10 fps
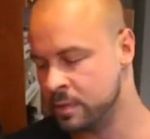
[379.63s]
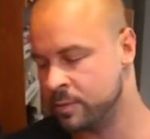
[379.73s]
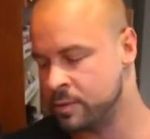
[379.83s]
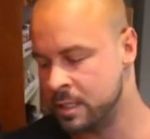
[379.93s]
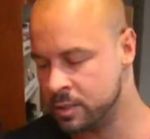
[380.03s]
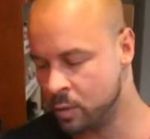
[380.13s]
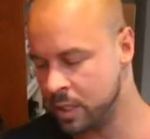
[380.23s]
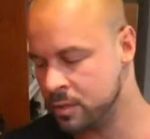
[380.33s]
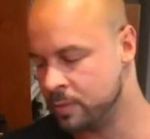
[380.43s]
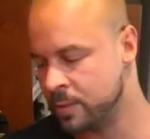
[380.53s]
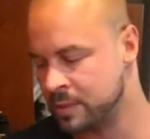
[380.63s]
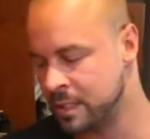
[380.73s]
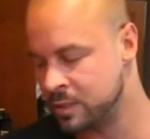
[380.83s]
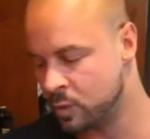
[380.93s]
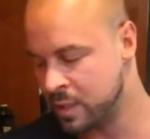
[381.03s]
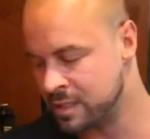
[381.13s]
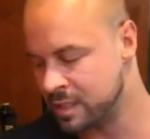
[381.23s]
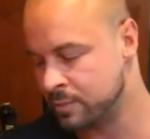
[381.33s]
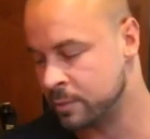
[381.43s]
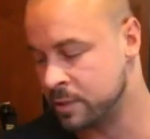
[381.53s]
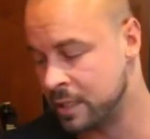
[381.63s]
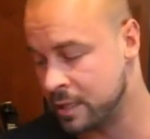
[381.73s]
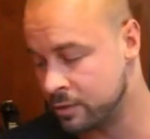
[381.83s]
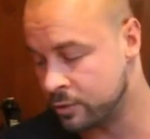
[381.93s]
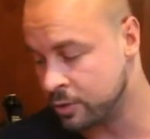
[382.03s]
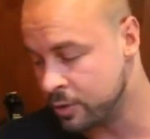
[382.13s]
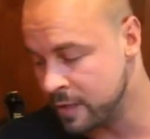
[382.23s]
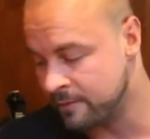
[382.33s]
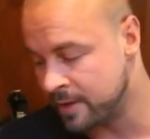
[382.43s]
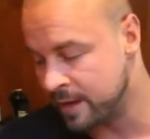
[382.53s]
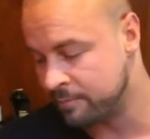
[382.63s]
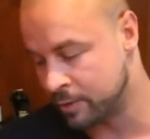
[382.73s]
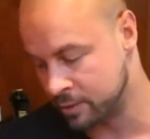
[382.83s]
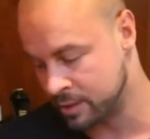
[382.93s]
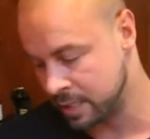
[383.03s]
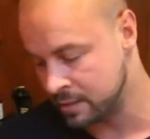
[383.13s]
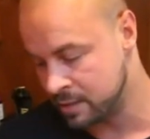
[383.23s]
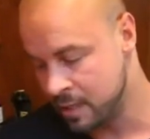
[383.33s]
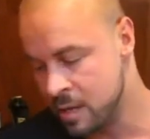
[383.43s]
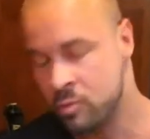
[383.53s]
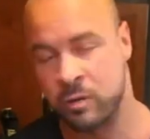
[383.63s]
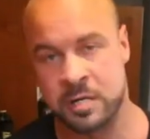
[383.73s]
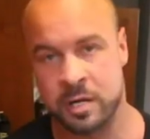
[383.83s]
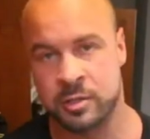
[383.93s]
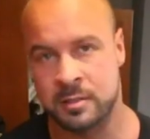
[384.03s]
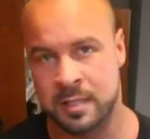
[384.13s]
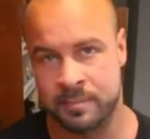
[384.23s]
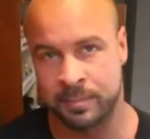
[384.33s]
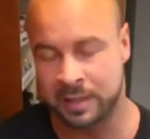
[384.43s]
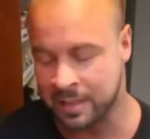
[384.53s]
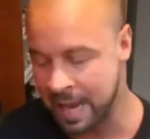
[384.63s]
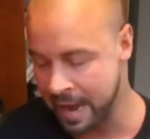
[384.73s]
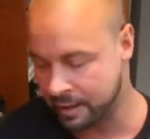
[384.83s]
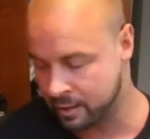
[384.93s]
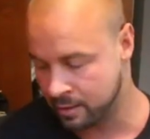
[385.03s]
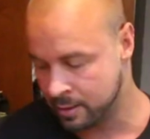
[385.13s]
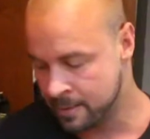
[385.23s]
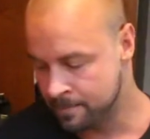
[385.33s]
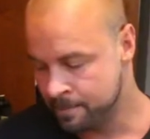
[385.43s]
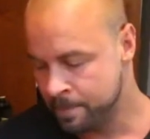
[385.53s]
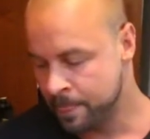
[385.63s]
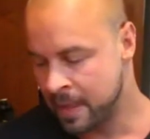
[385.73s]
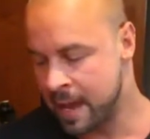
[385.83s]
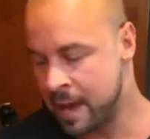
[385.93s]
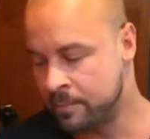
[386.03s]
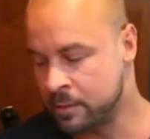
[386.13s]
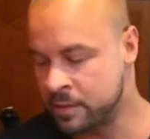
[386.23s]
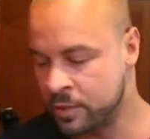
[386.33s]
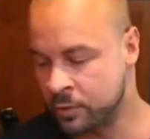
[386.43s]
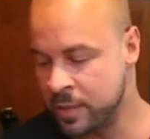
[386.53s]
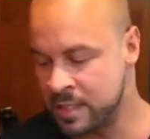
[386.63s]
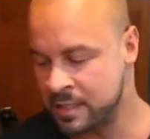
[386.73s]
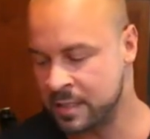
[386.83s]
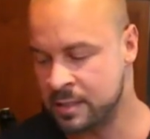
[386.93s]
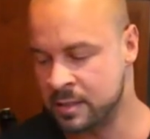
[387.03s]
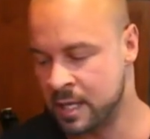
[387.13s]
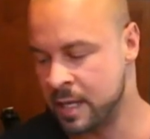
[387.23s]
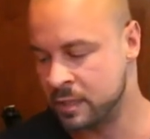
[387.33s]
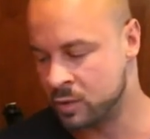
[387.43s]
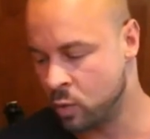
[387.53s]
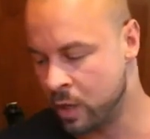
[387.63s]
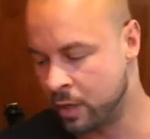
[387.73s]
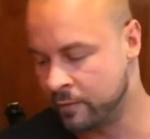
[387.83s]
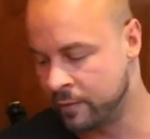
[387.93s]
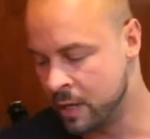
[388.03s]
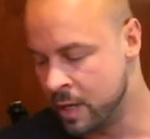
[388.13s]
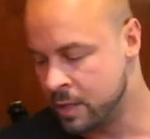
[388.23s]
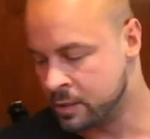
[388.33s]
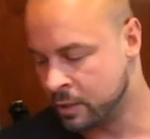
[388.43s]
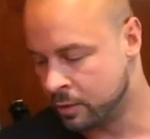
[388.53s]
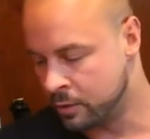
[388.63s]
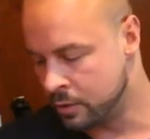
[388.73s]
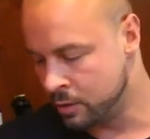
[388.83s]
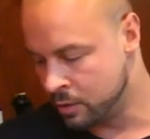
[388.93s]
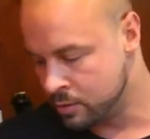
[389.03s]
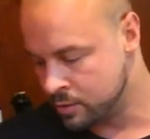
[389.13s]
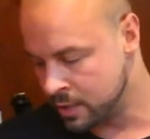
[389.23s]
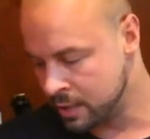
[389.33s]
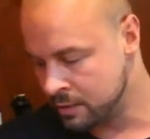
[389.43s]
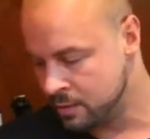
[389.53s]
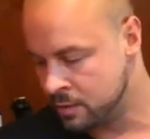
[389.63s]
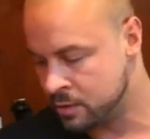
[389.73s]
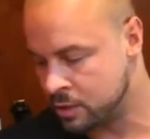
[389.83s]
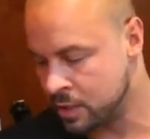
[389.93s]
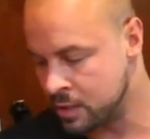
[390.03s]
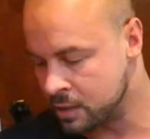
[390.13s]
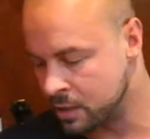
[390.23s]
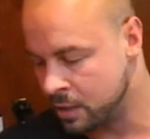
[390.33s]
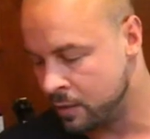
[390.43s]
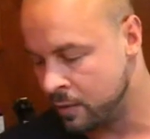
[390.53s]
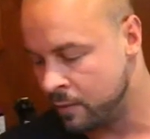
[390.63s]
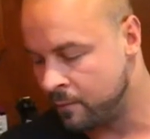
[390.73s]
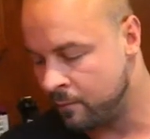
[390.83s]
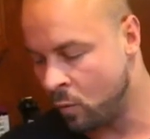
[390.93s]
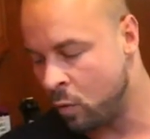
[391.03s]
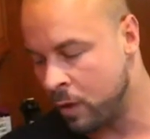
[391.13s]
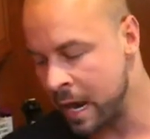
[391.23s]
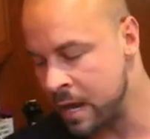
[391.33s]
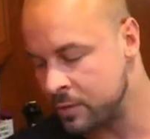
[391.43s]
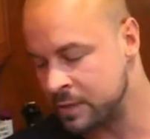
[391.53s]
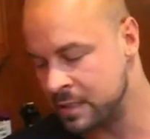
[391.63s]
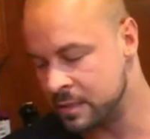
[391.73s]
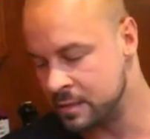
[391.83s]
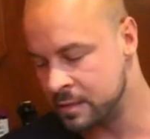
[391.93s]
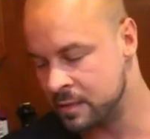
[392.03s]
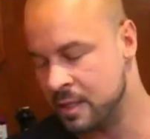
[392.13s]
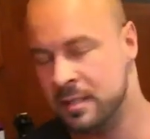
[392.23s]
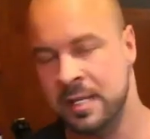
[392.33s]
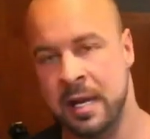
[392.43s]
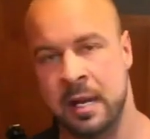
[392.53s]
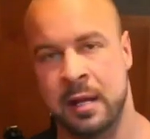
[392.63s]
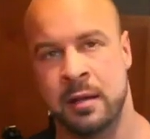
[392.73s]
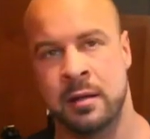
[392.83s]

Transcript: 22%, 26%, and 35% reductions in plaque at months 3, 6, 9, and 12. So using just 4 ounces a day